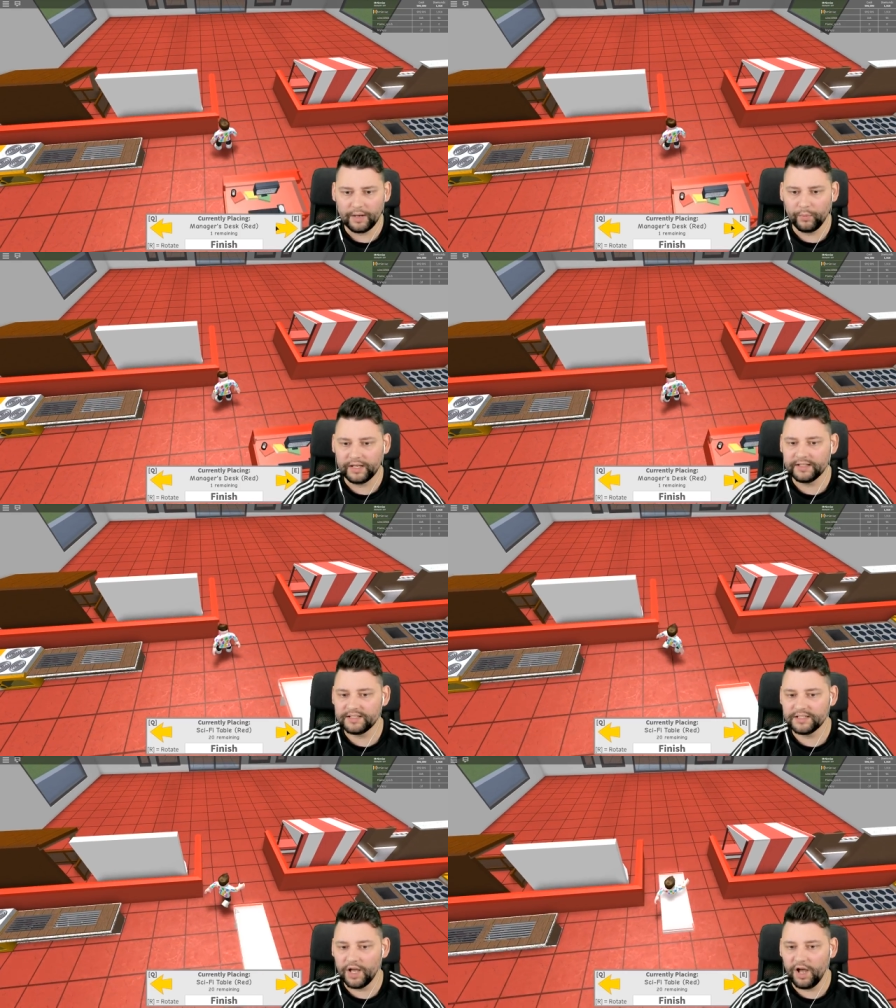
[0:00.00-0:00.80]
And then we can
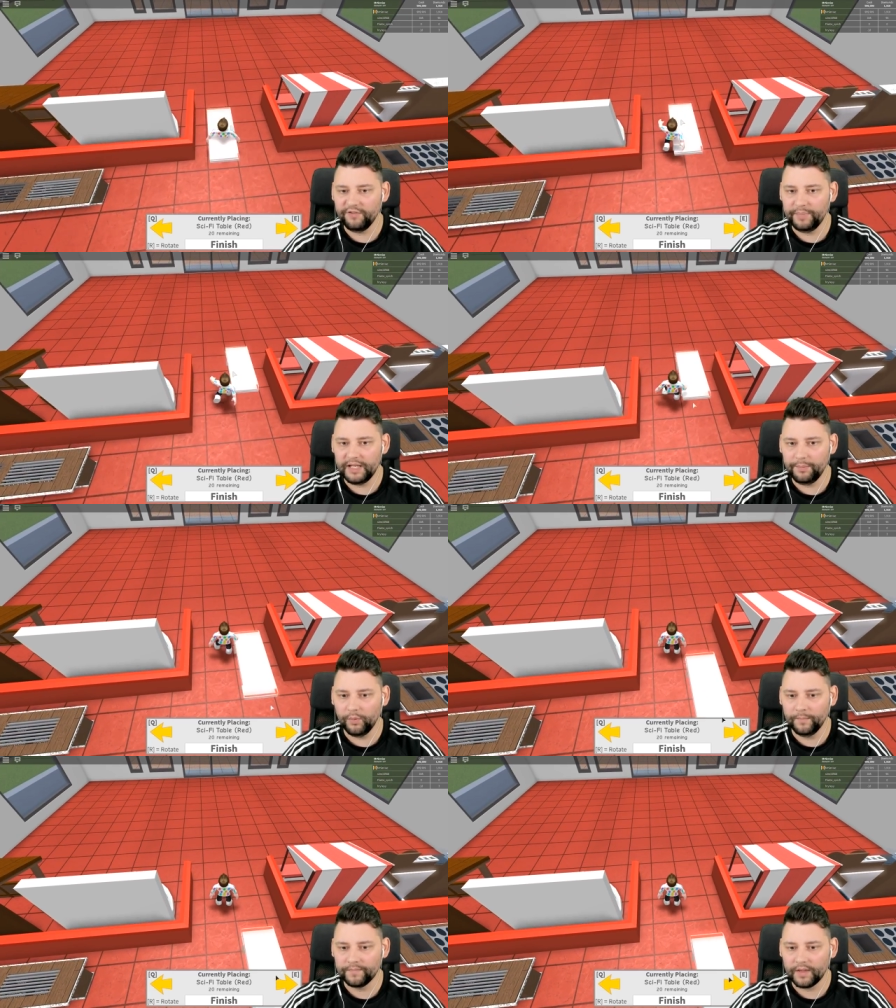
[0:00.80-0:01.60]
serve
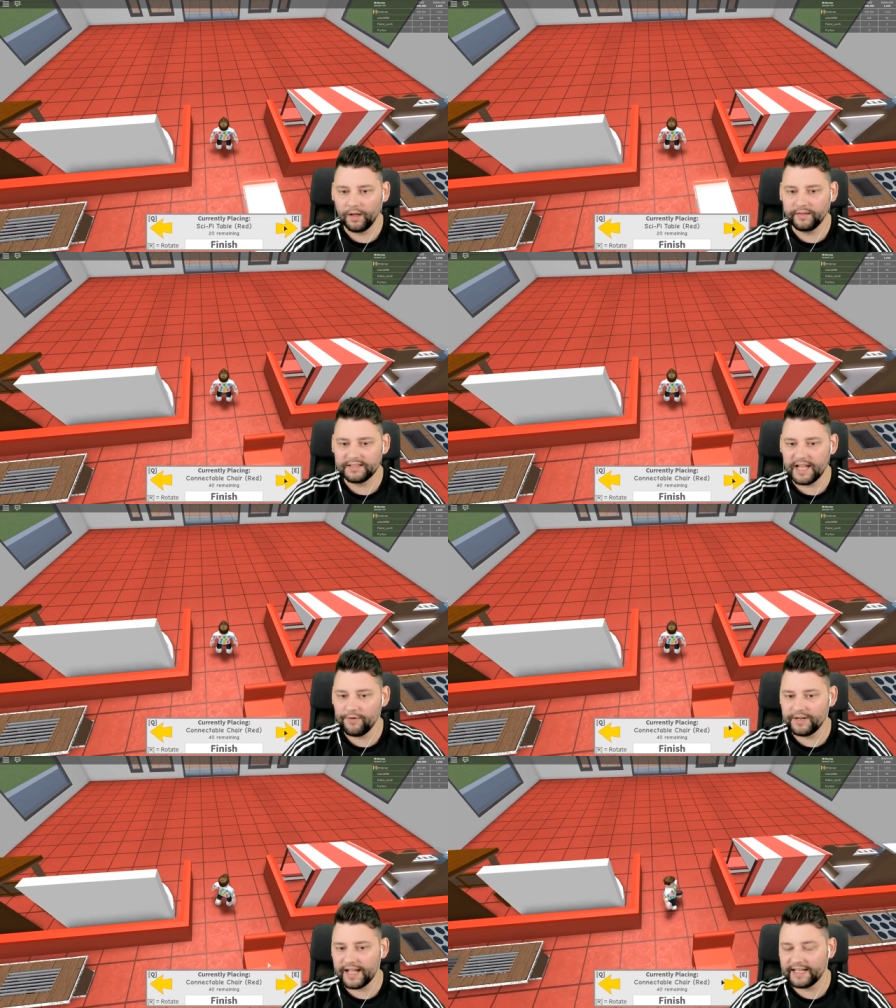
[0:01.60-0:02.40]
people on the
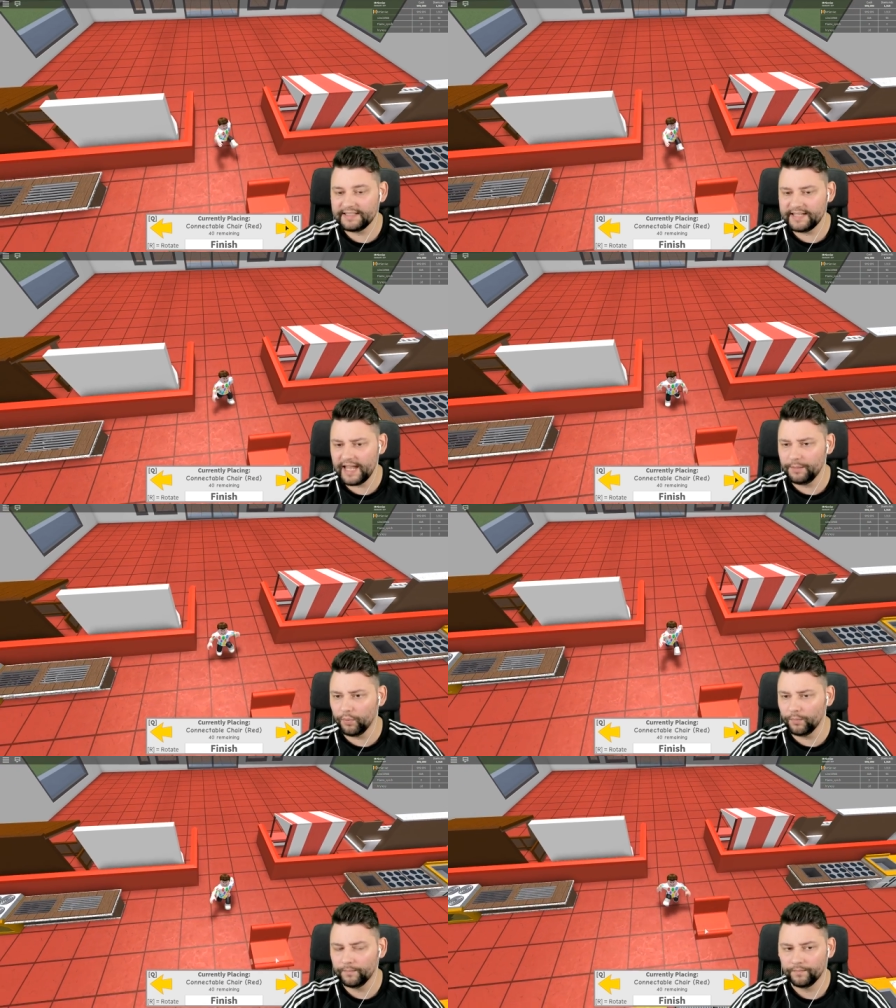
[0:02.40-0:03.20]
teriyaki table.